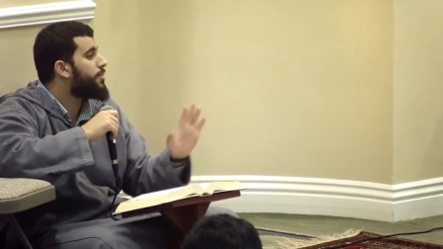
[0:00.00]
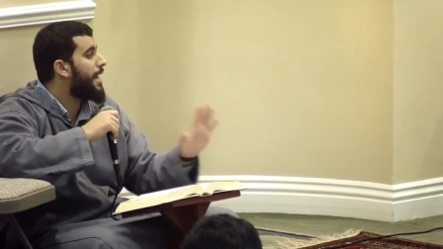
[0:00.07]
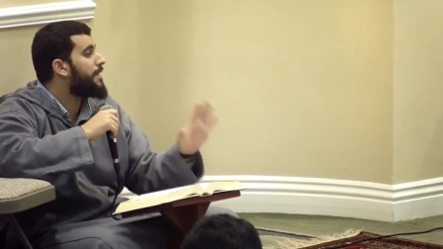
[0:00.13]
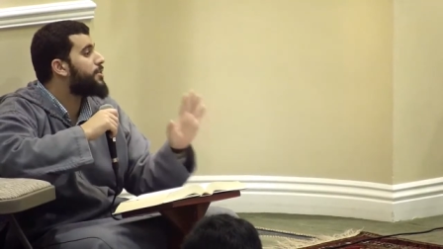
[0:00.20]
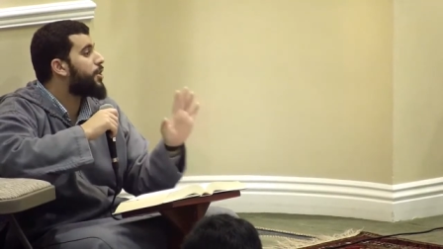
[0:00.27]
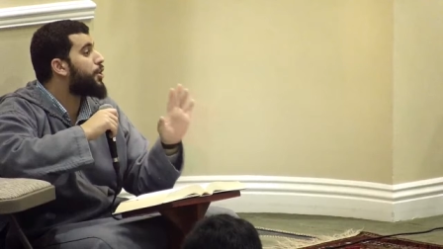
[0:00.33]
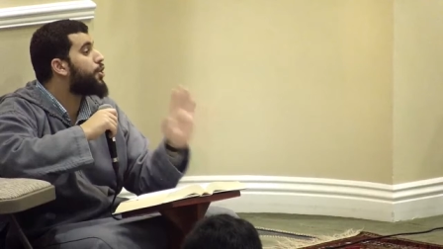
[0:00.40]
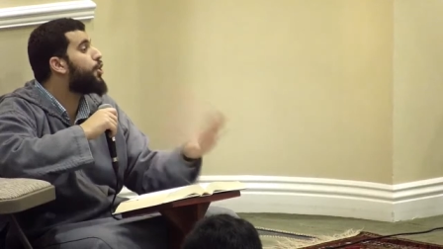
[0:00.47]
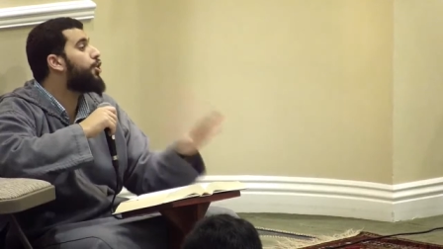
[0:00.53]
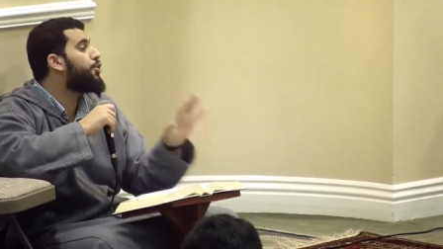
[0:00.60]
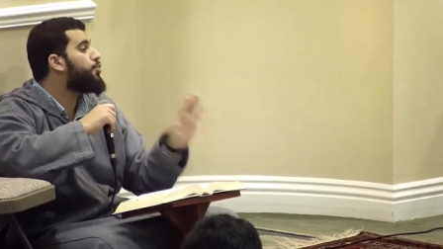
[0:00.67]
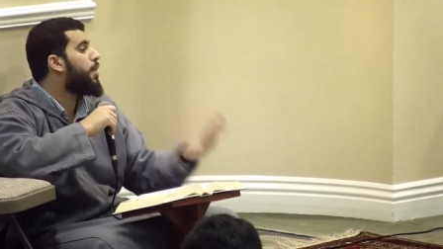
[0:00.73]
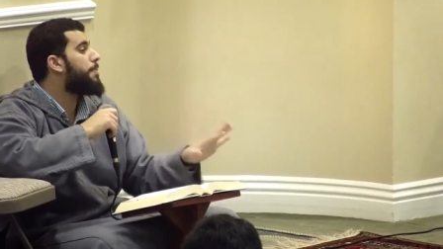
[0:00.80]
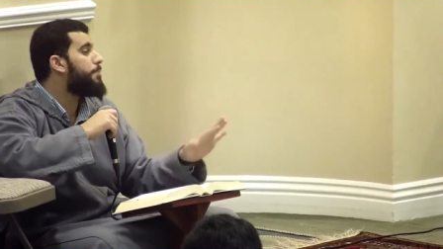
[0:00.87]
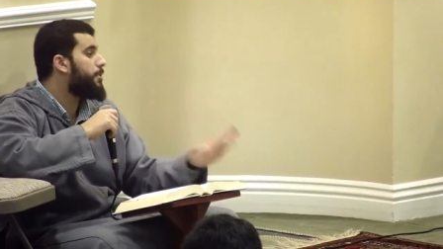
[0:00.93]
So that's a
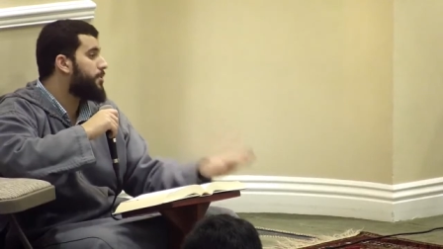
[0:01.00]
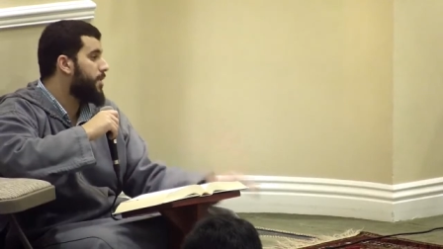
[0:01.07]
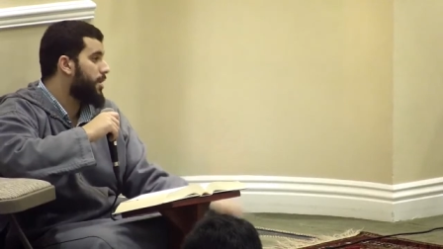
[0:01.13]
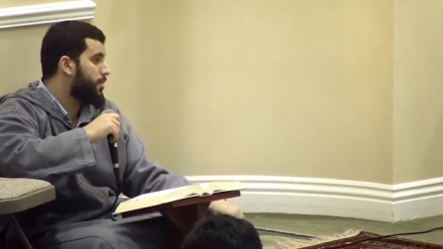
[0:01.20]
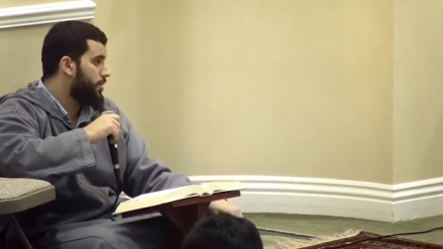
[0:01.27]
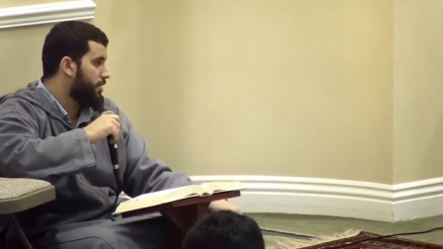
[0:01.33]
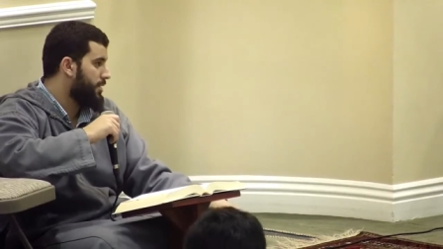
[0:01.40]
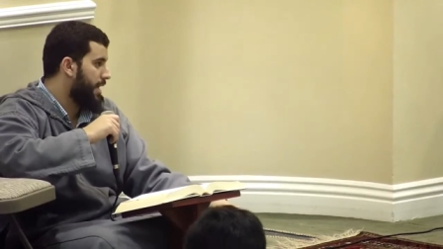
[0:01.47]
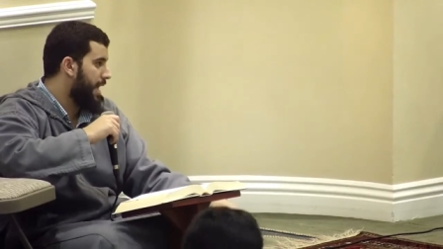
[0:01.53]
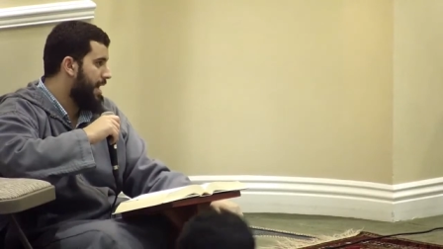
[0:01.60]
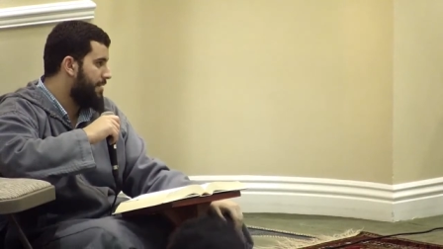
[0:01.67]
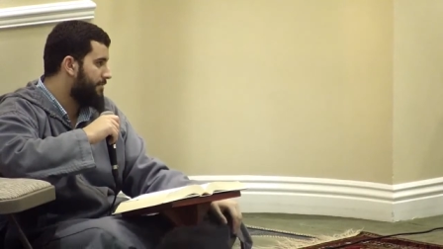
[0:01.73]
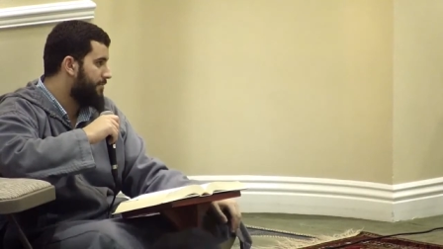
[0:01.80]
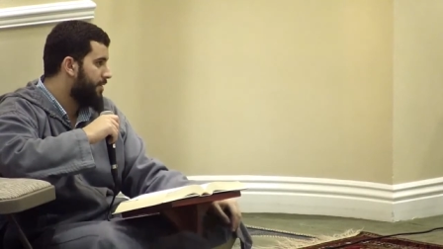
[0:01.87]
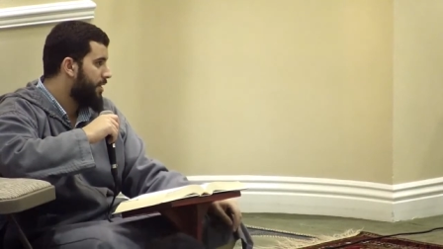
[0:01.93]
good
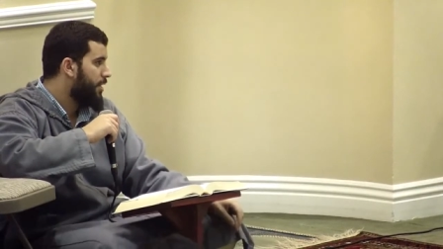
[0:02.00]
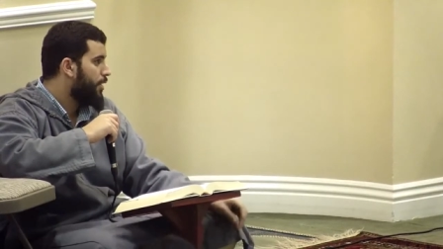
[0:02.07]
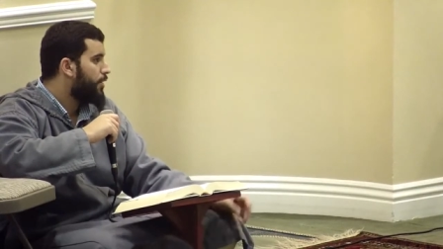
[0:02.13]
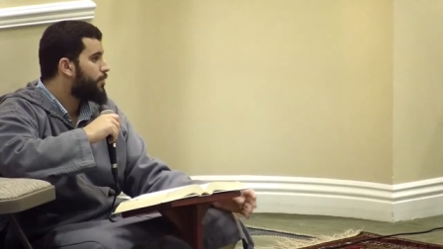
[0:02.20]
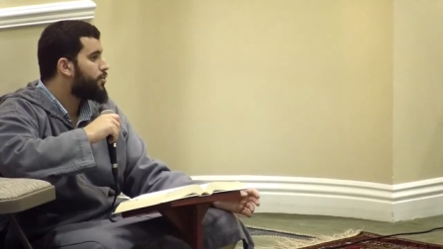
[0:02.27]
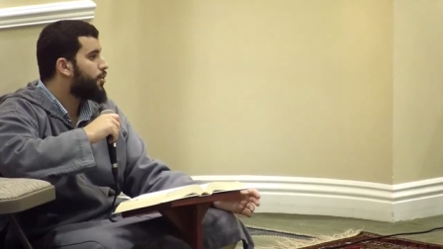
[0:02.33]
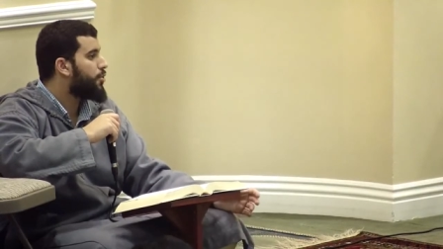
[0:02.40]
reputation to have.